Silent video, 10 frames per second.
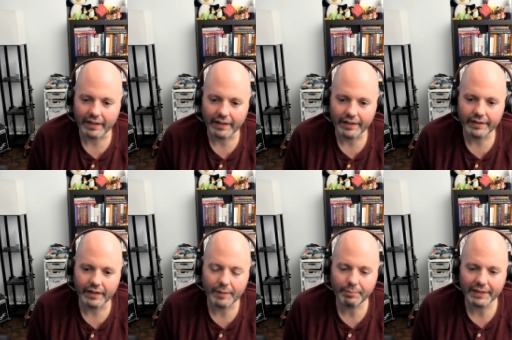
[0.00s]

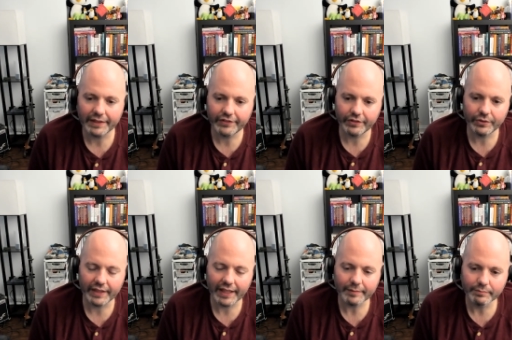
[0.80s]
I plan to
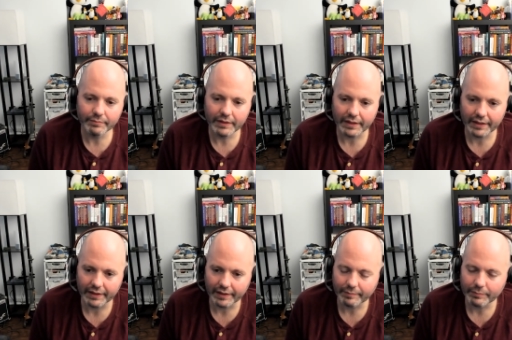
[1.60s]
get
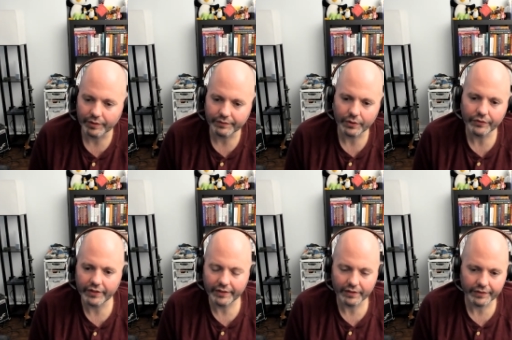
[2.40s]
more
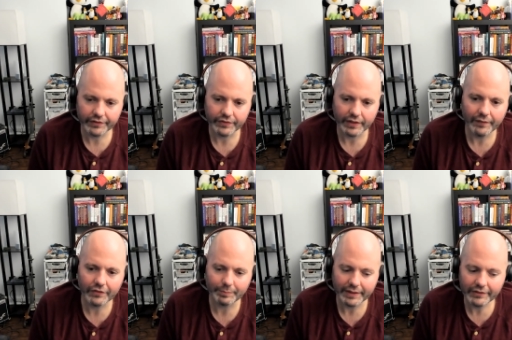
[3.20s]
involved in the RISC-V
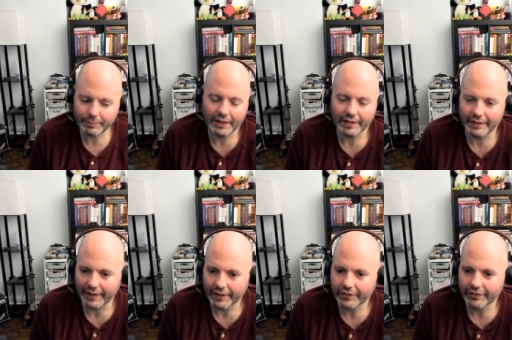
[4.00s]
space. Partly
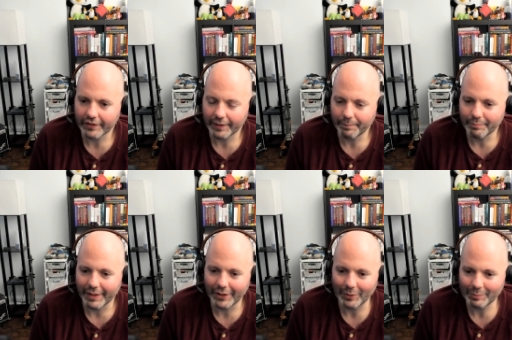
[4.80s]
that's
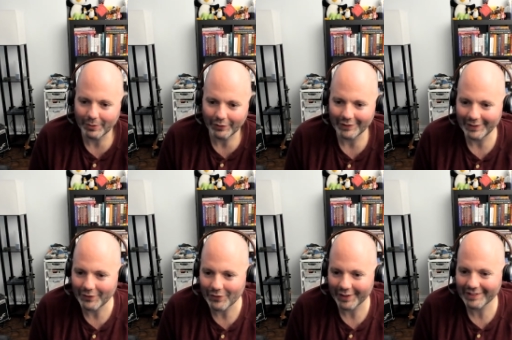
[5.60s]
my own personal
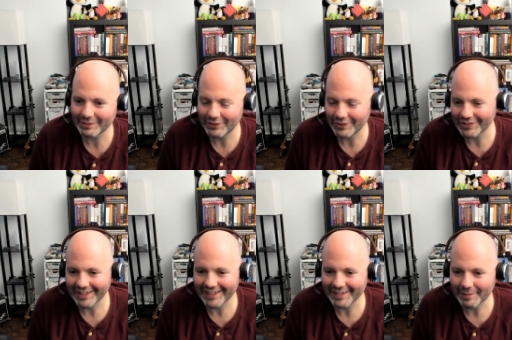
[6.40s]
interest, which
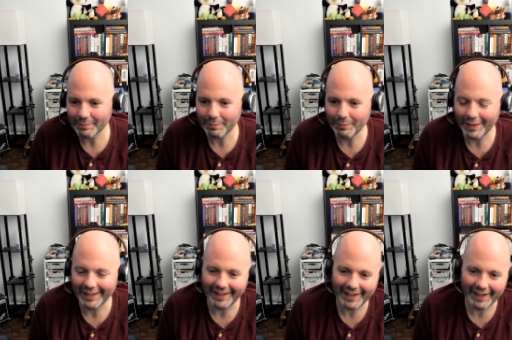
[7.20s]
is
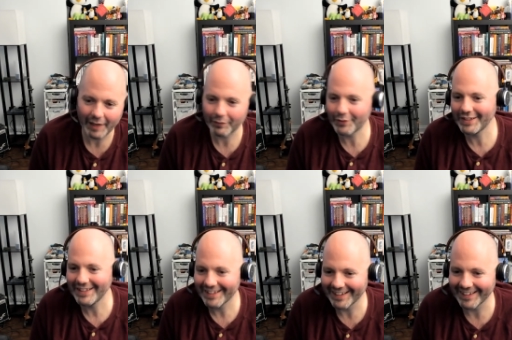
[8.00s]
in
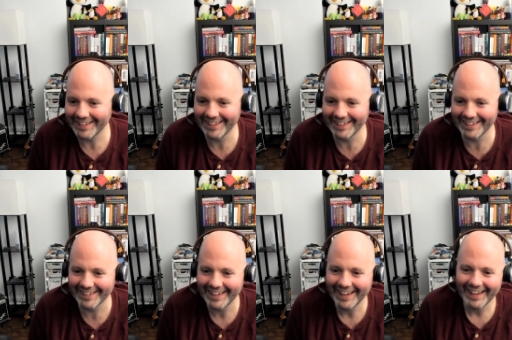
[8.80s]
everything.
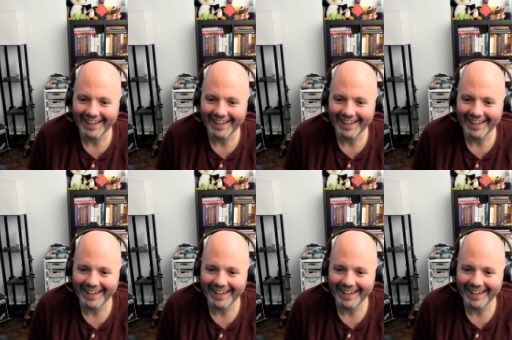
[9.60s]
But